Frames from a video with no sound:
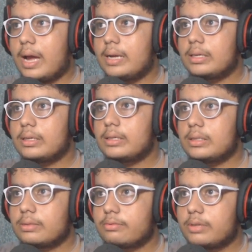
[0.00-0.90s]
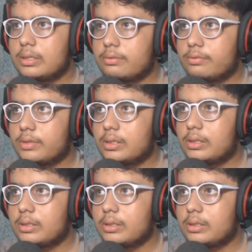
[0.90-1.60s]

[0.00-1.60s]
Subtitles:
adding this one with